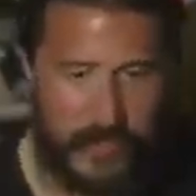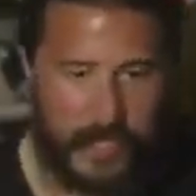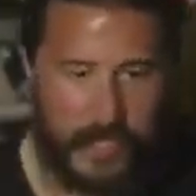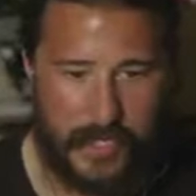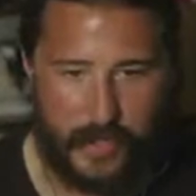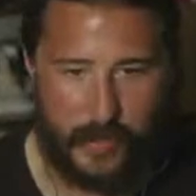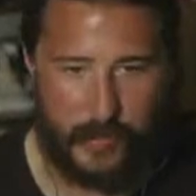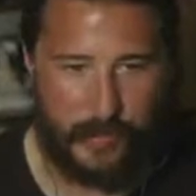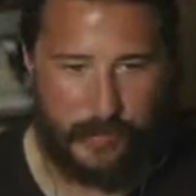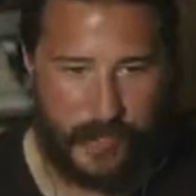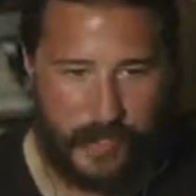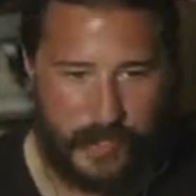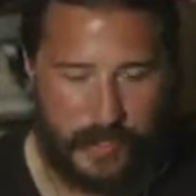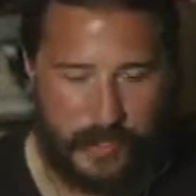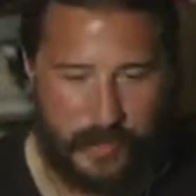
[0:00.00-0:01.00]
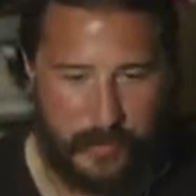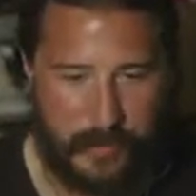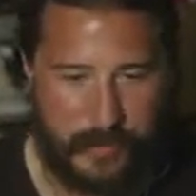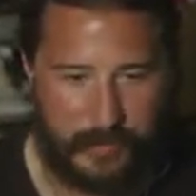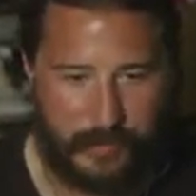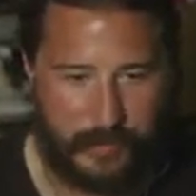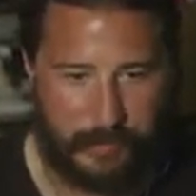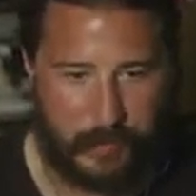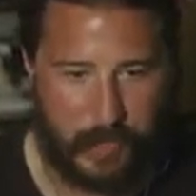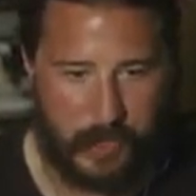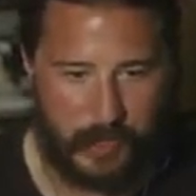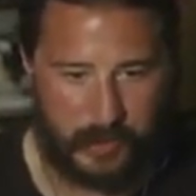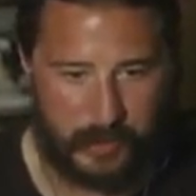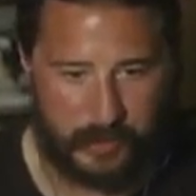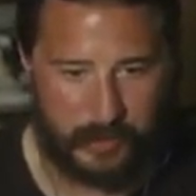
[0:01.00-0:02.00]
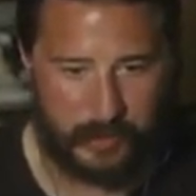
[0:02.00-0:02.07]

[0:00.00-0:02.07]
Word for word: Idaho's finding a little bit of a spark.